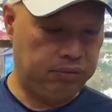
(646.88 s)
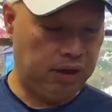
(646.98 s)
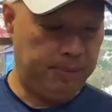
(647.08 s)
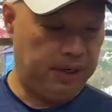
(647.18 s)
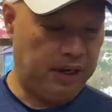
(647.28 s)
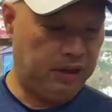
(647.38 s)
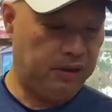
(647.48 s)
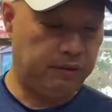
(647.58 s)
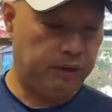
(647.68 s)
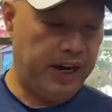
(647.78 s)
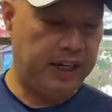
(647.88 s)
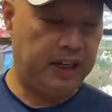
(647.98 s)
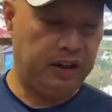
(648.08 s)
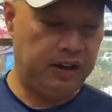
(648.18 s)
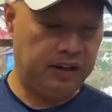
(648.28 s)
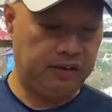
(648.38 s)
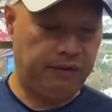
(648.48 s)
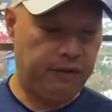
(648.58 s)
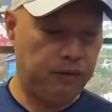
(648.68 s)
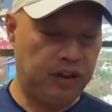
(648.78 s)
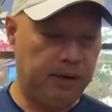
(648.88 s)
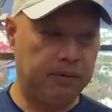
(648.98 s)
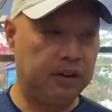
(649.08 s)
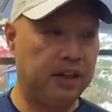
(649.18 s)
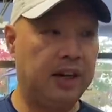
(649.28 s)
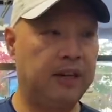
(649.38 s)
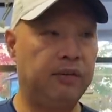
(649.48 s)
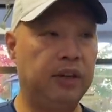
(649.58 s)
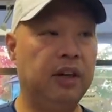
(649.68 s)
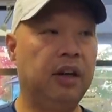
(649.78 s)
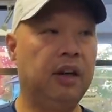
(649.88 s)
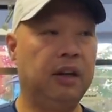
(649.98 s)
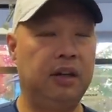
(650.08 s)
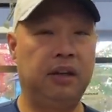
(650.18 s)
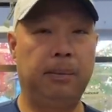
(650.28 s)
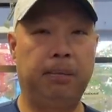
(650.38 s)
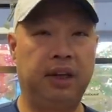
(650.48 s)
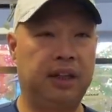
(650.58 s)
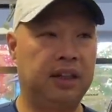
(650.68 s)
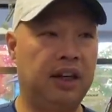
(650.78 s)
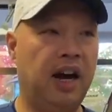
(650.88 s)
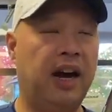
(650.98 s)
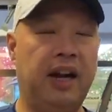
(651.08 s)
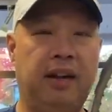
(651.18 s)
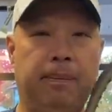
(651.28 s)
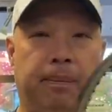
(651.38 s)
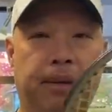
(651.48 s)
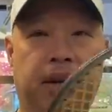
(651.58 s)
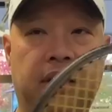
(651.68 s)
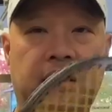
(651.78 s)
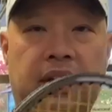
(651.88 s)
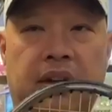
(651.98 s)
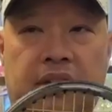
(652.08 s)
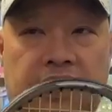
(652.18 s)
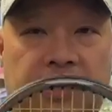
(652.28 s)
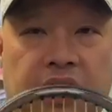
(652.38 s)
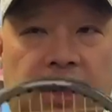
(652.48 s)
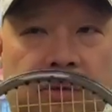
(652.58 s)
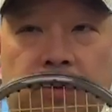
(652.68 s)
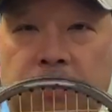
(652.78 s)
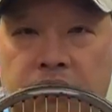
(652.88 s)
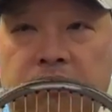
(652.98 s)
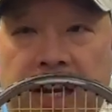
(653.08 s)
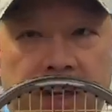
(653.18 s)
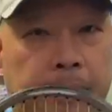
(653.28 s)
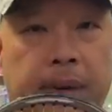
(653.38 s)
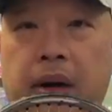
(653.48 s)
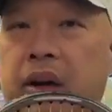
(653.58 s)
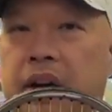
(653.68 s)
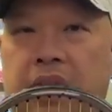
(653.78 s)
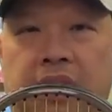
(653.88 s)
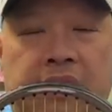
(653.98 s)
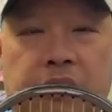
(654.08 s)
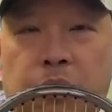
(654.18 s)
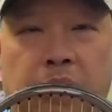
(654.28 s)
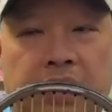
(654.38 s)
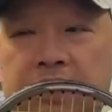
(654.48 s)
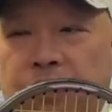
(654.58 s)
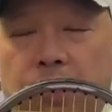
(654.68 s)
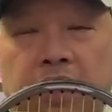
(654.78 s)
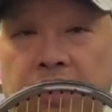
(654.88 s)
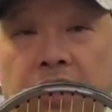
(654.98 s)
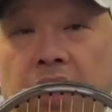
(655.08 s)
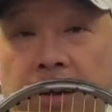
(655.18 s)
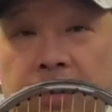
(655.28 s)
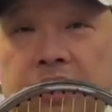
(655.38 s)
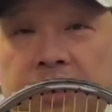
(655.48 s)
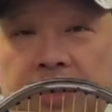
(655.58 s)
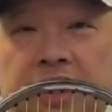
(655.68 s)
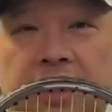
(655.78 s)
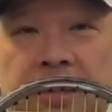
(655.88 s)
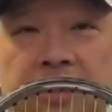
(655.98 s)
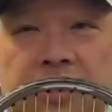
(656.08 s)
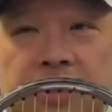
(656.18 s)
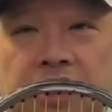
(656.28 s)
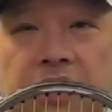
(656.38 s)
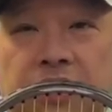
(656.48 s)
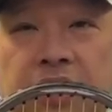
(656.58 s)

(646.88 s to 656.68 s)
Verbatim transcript: I mean I could have ran into this a few times and not even you know blinked an eye, but this thing made in America wants four hundred dollars. So